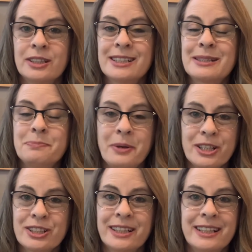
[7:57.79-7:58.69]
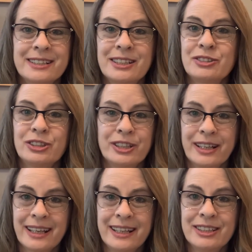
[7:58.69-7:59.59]
especially at such a
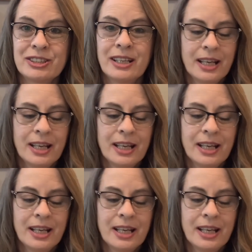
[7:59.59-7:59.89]
young age.